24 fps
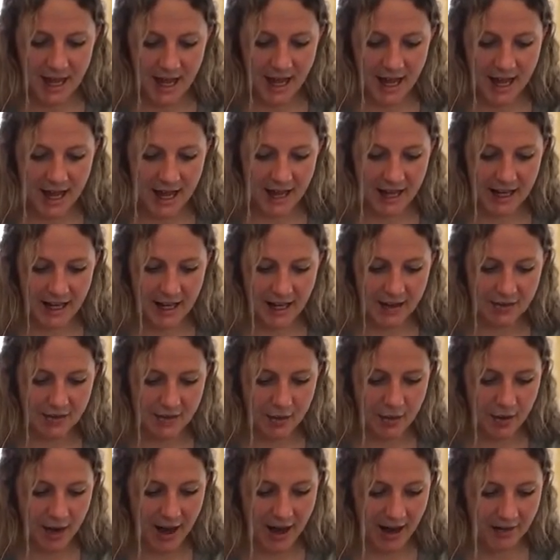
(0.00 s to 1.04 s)
And if
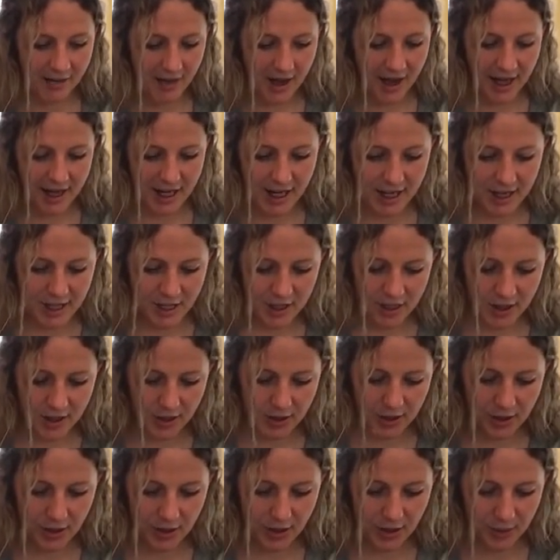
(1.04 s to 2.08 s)
you have any
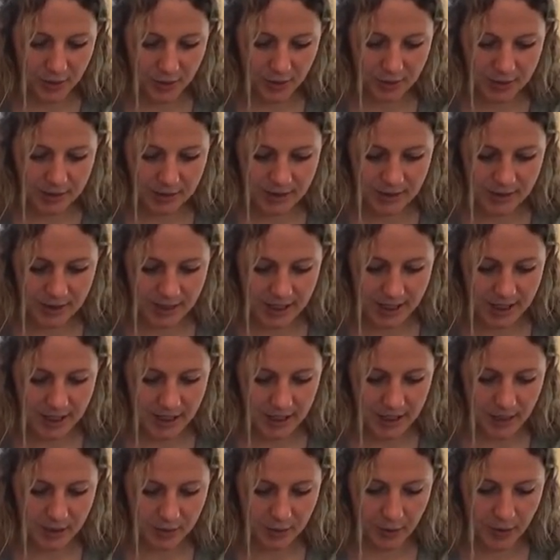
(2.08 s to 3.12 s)
yolks in
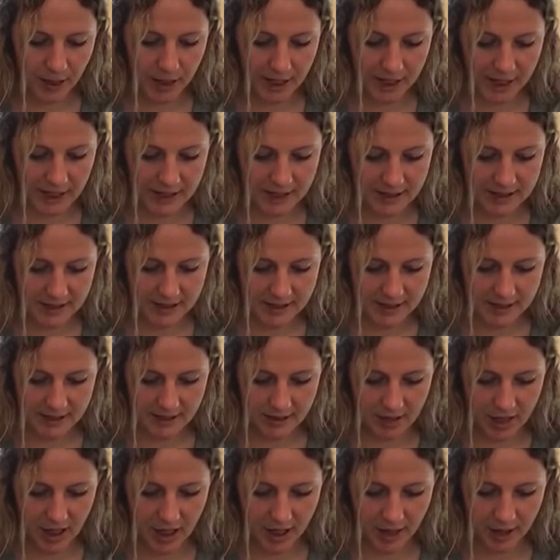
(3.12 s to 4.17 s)
your whites, it's
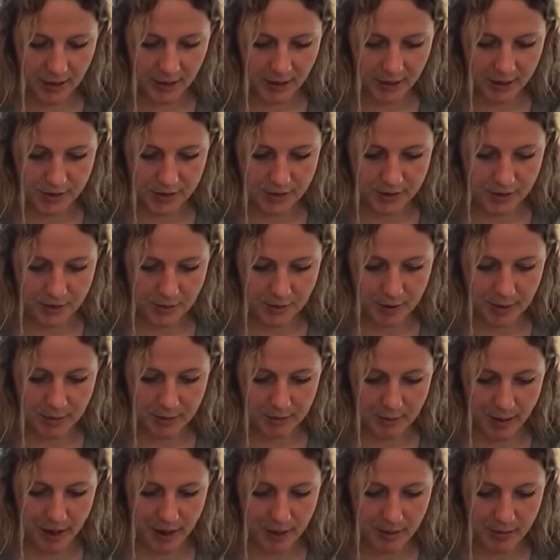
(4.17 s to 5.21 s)
not going to whip
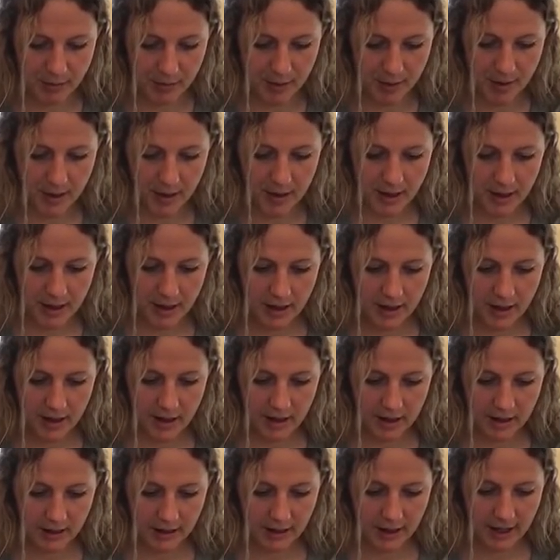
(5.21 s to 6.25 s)
up
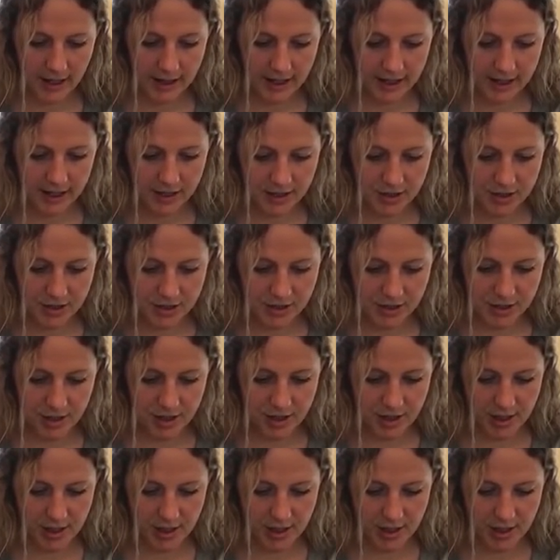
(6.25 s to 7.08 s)
like it should.